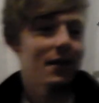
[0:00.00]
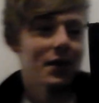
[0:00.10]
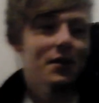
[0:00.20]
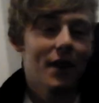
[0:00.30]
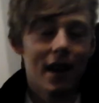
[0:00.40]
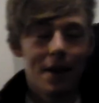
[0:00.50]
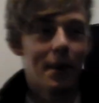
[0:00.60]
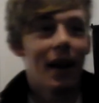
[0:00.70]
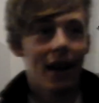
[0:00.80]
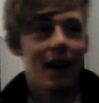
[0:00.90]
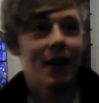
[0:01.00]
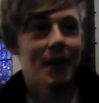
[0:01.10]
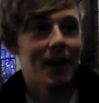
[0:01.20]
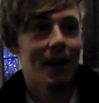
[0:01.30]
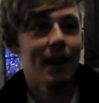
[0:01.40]
frustrating when I
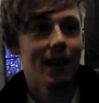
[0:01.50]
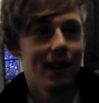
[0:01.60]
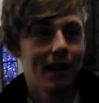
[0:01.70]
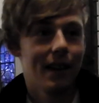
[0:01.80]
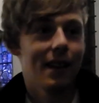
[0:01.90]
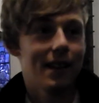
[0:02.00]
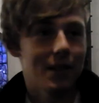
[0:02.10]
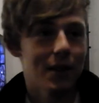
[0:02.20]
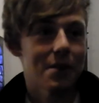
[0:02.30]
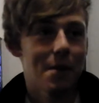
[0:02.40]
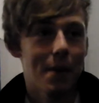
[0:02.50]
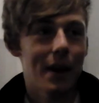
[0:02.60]
can't really talk to them